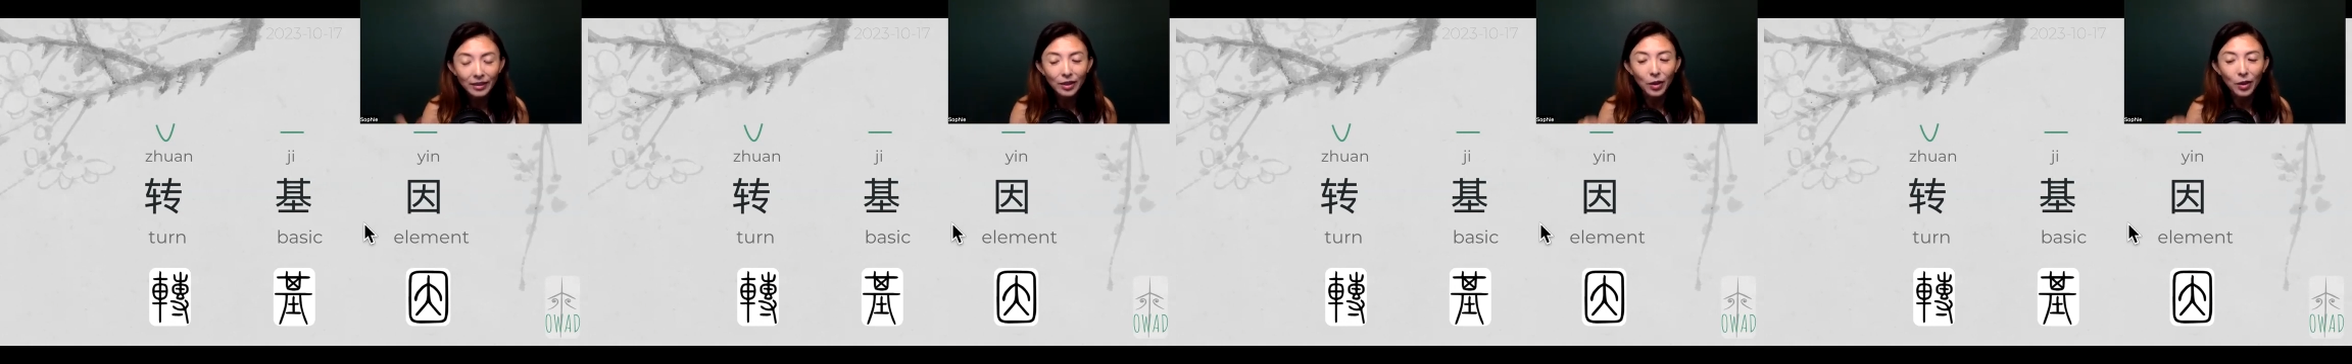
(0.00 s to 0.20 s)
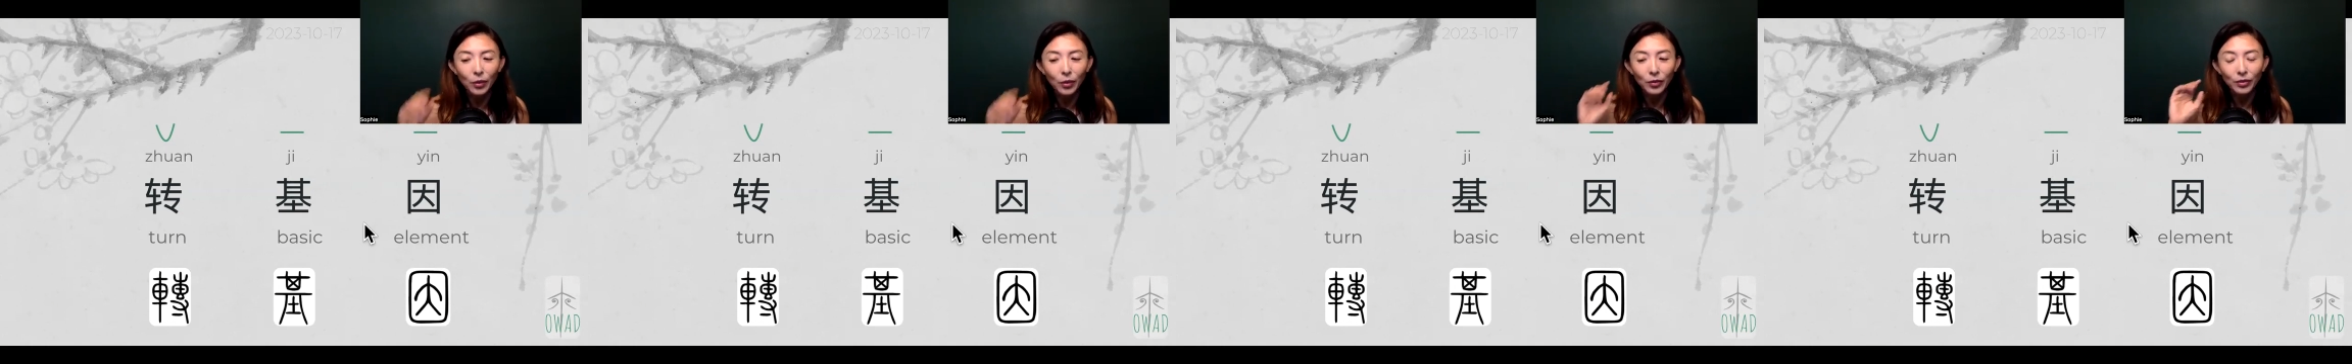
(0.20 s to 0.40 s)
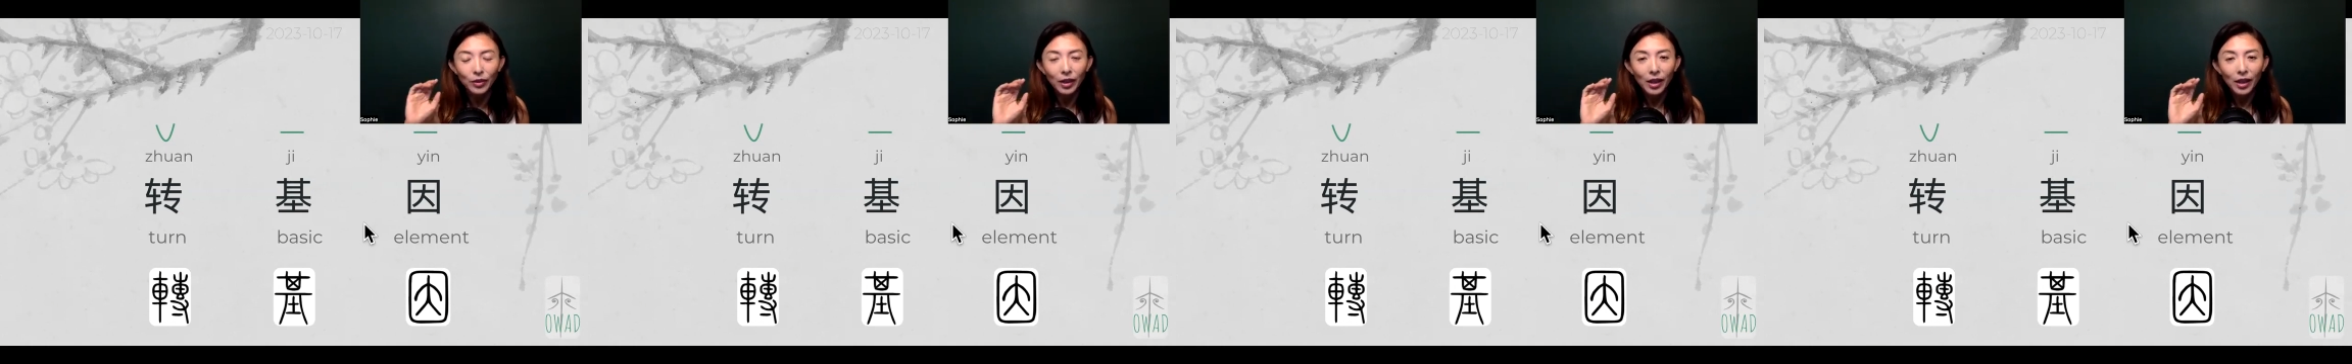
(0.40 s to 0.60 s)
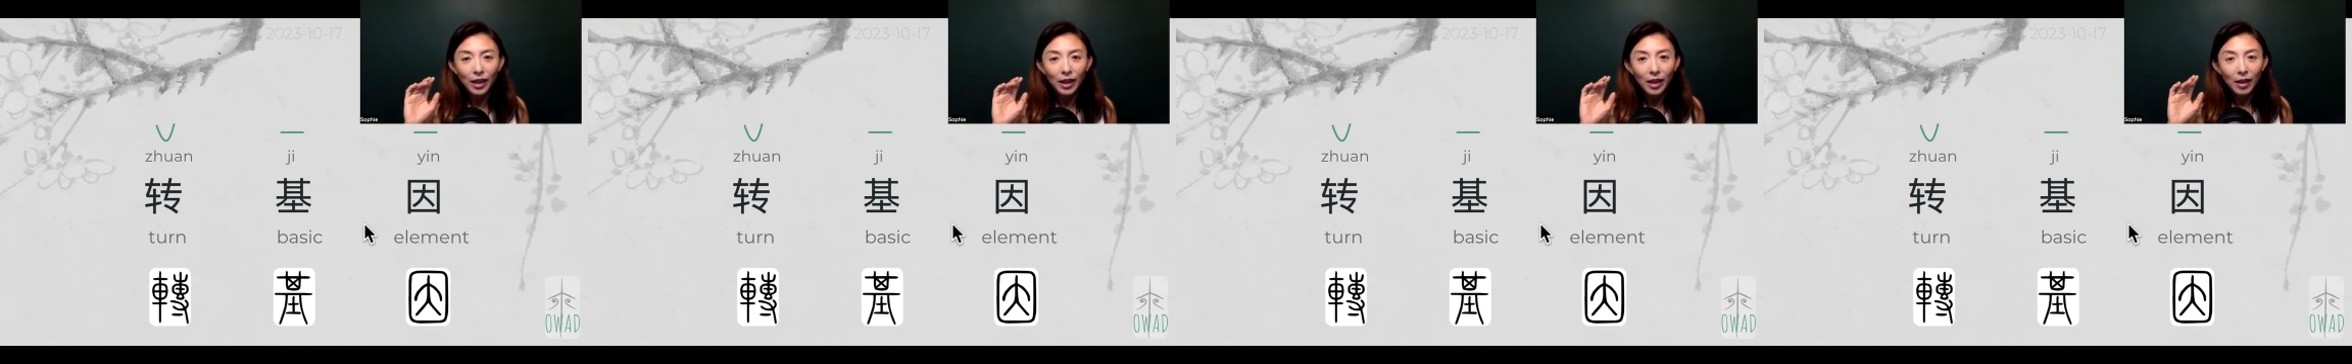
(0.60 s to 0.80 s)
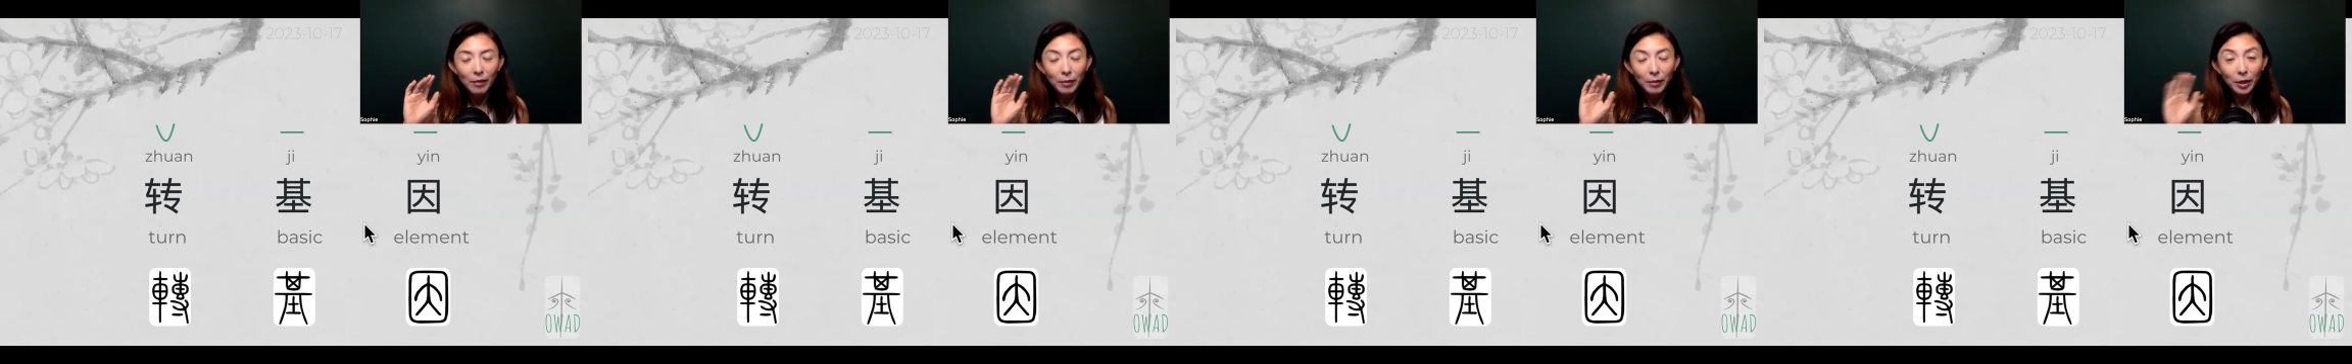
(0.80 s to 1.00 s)
So
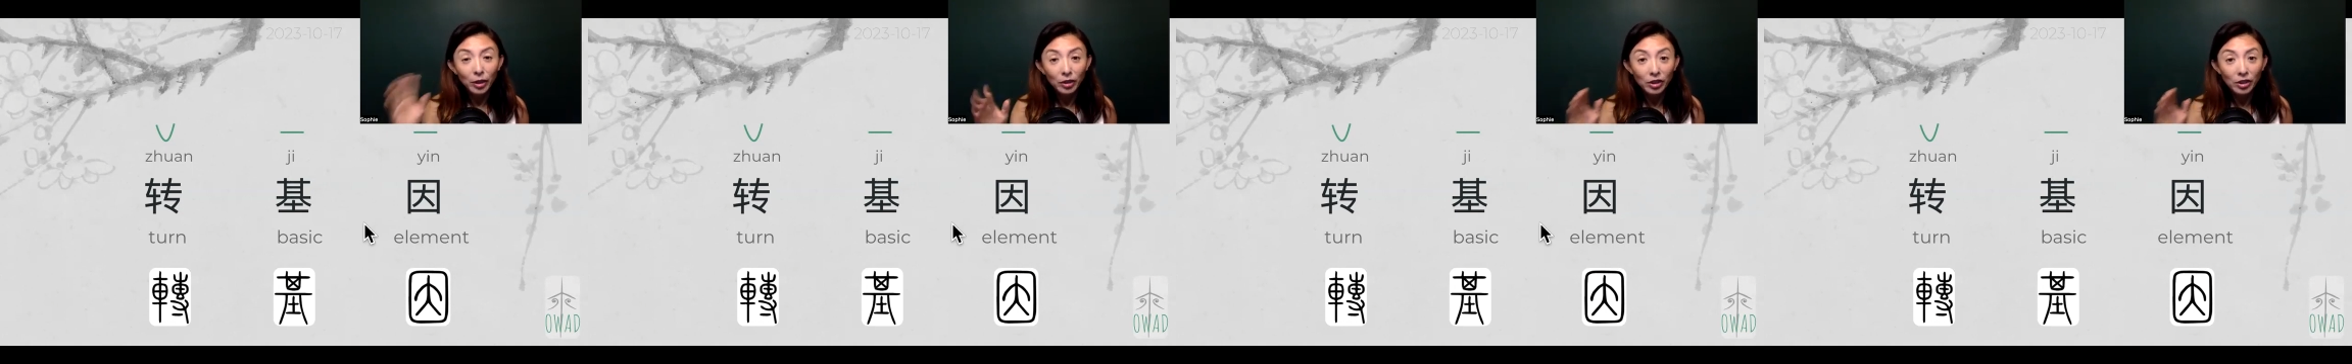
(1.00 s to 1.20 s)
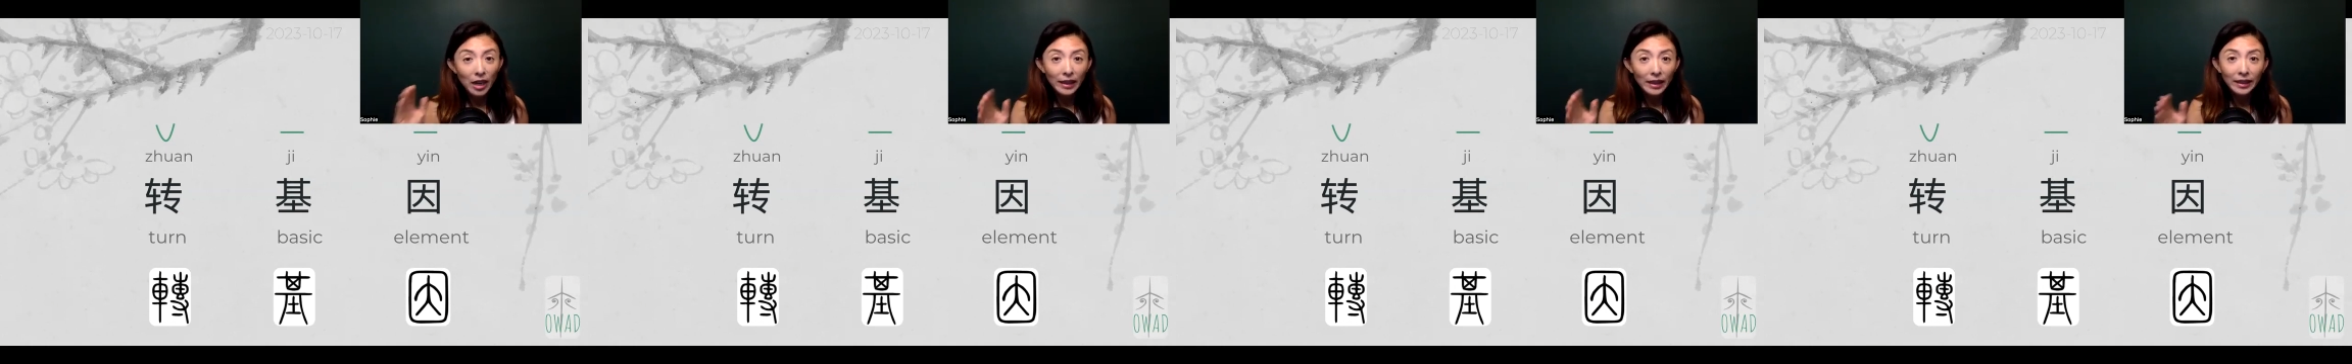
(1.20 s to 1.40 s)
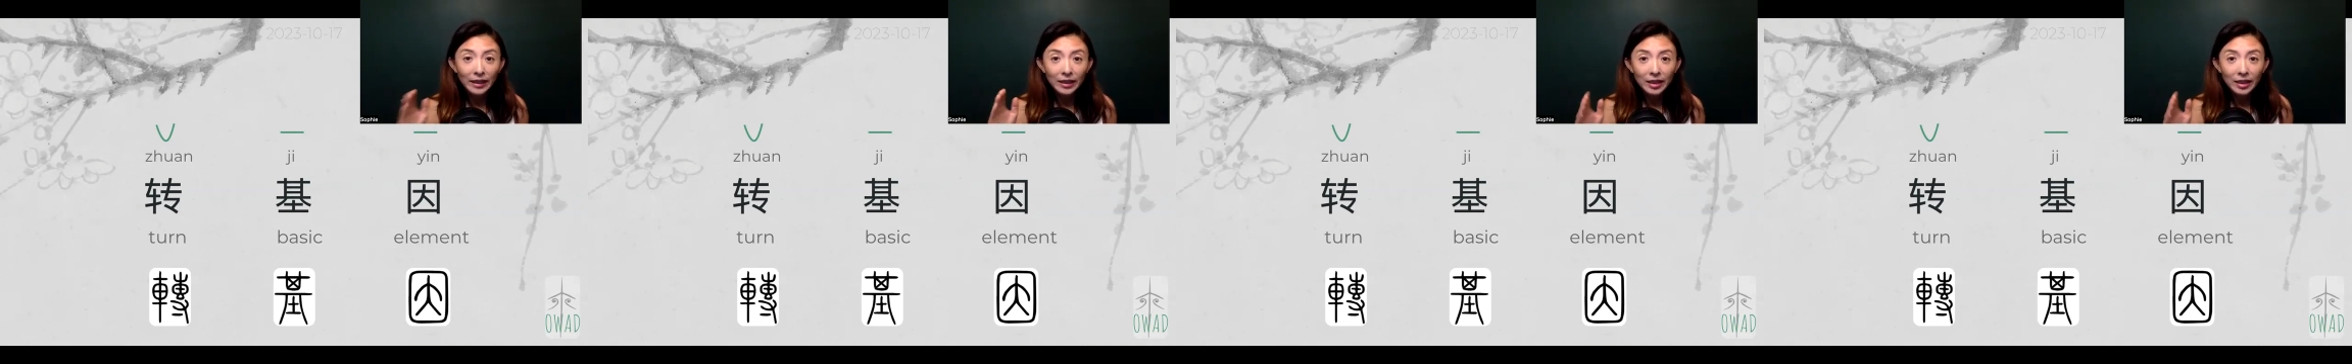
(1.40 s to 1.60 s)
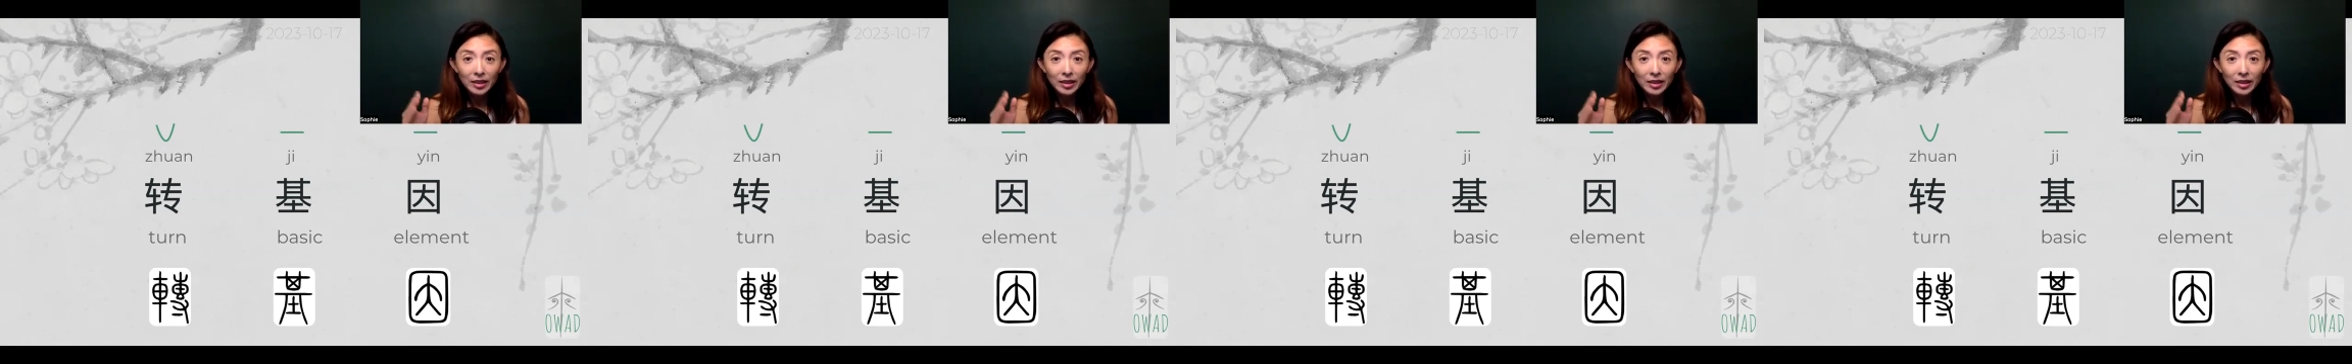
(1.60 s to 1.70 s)
because Chinese